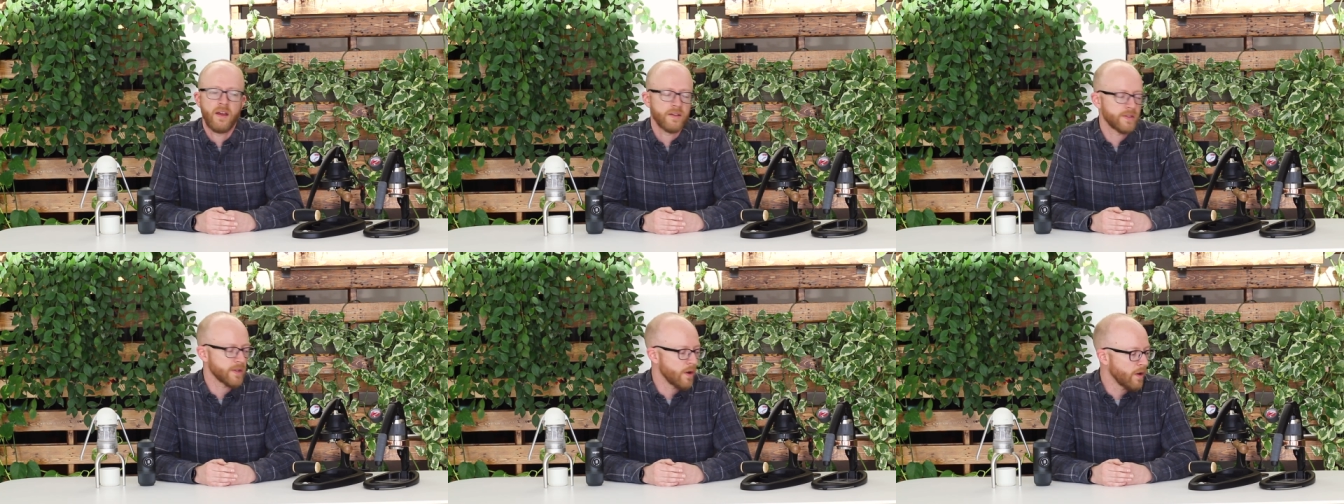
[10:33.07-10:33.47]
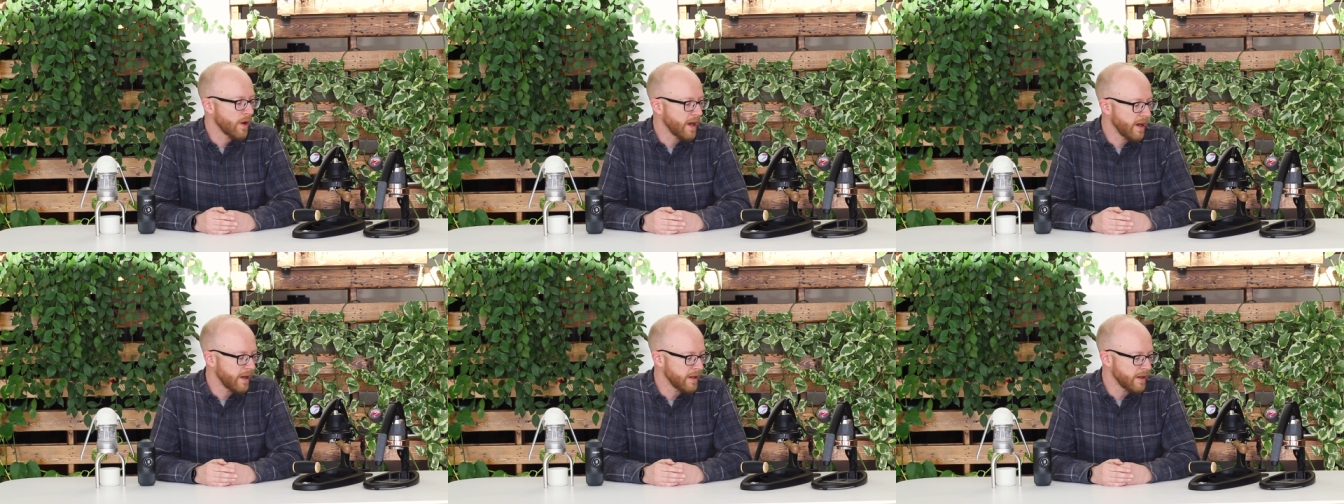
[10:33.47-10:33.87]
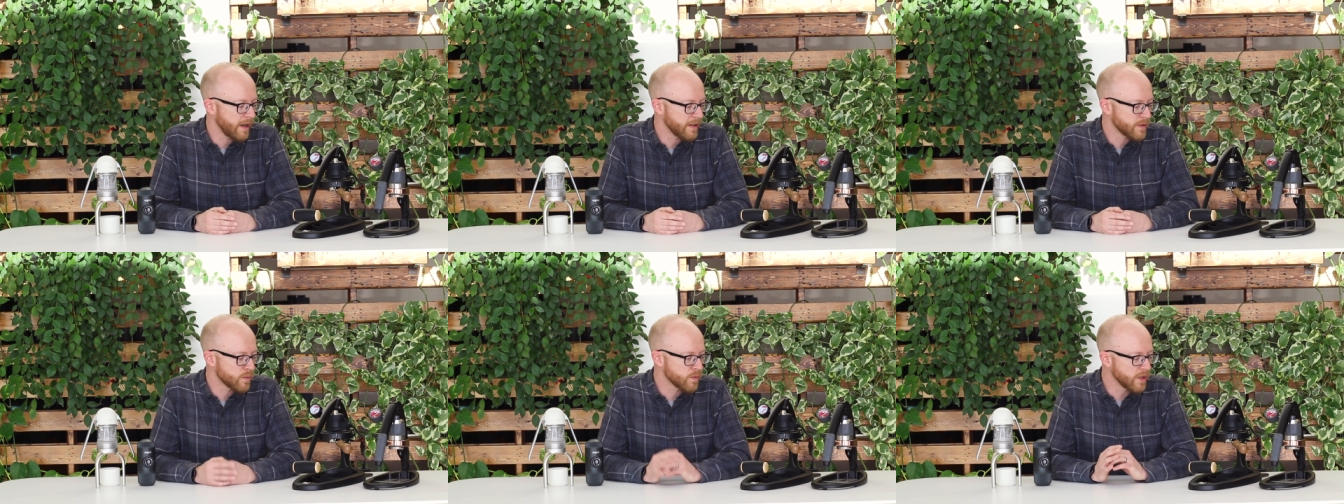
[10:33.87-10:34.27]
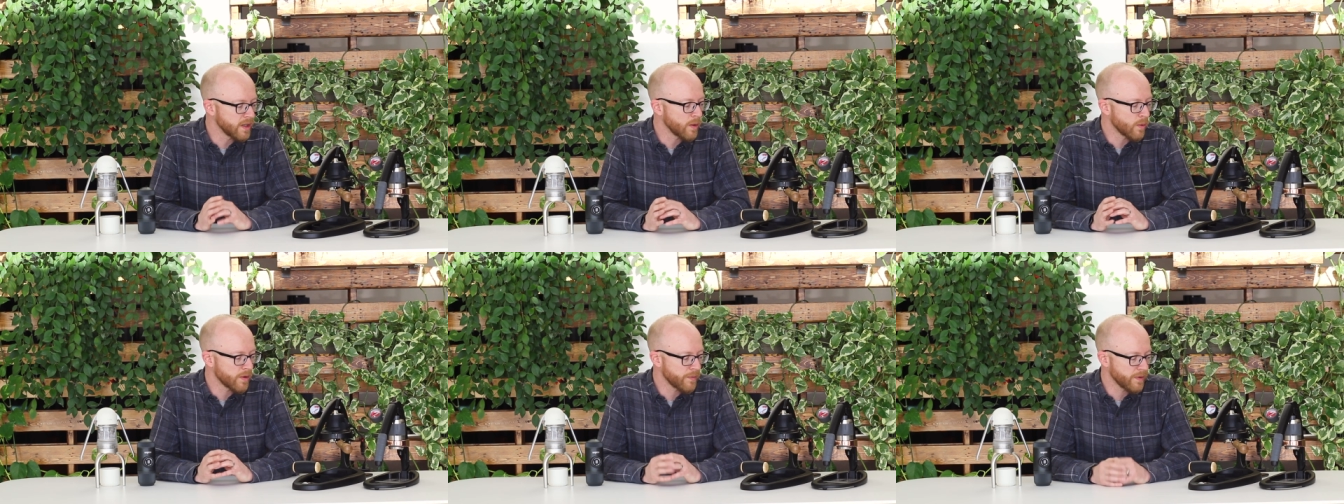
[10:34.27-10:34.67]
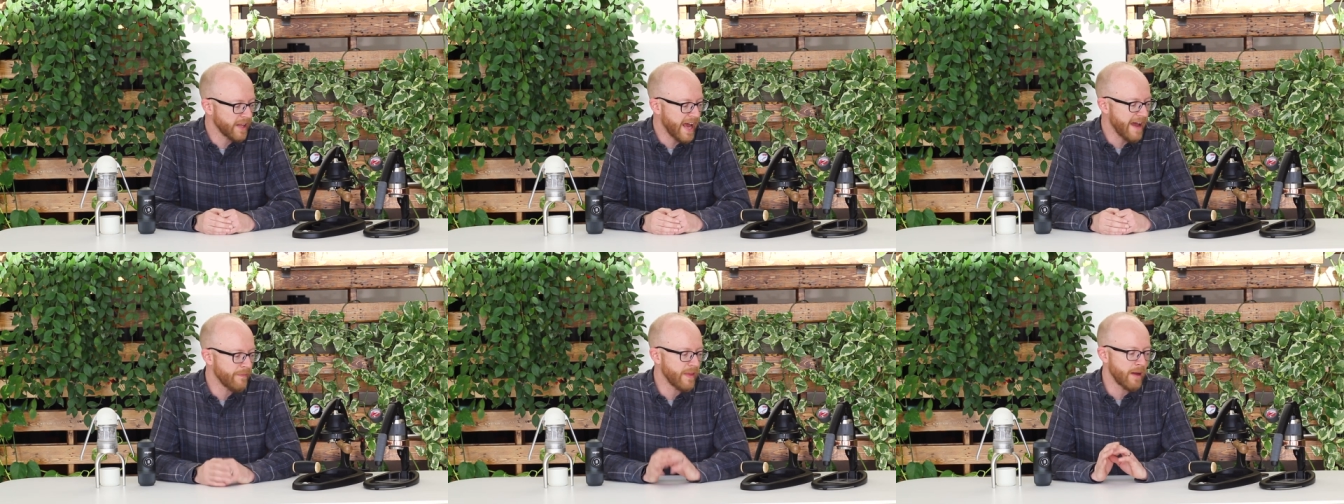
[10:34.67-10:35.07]
So uh, it's really wonderful to
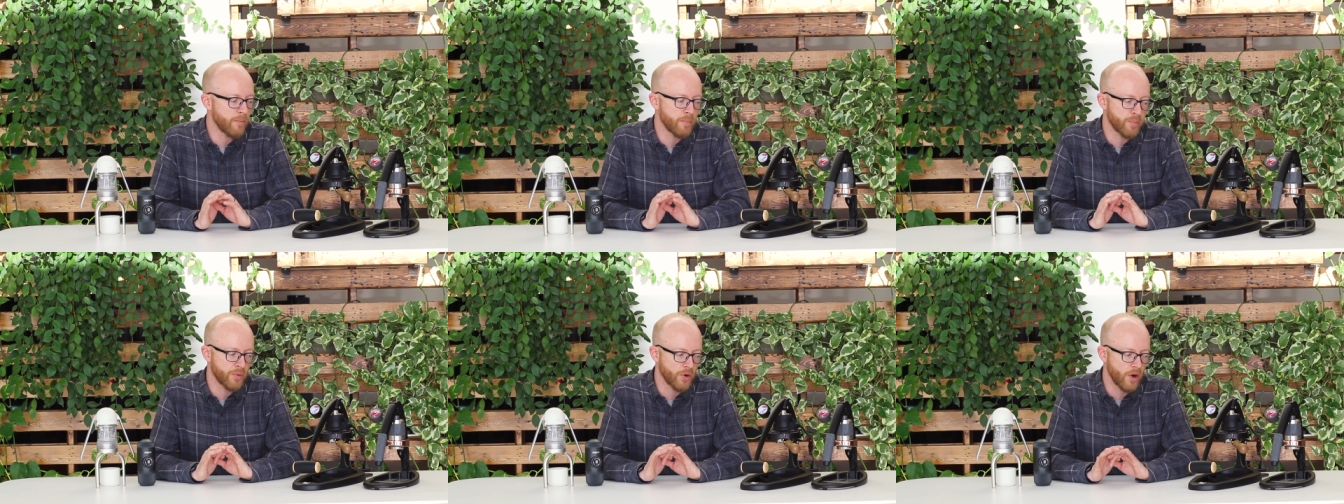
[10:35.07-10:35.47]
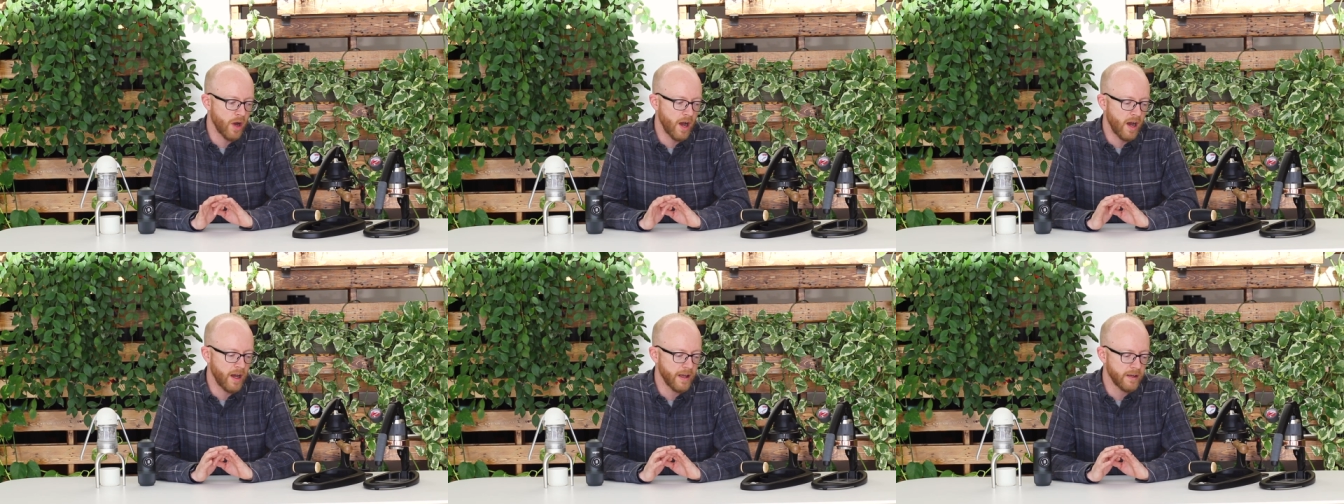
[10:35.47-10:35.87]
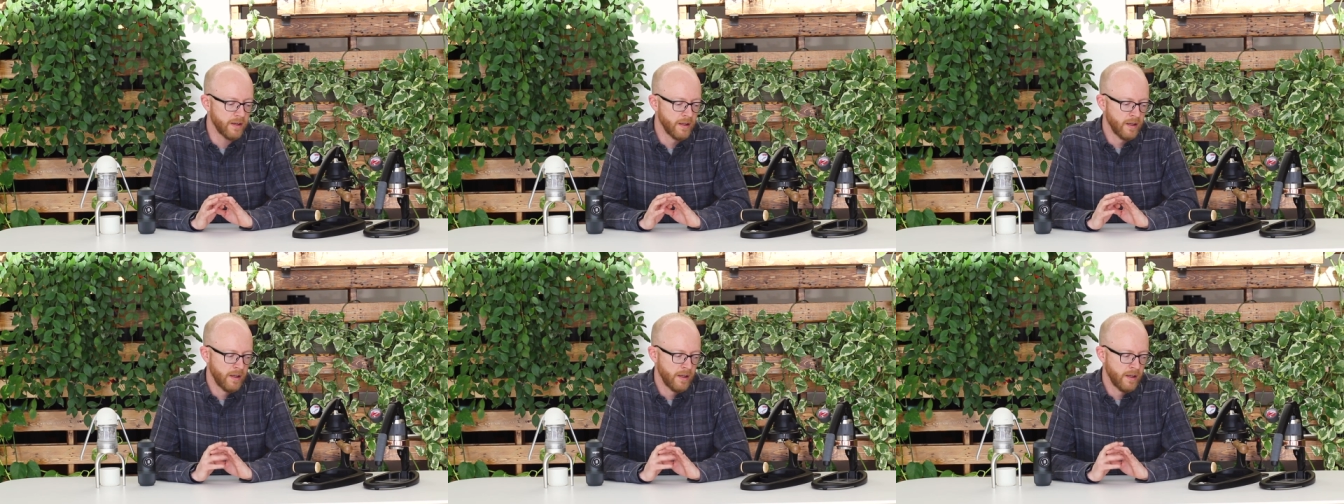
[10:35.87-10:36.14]
have that broad.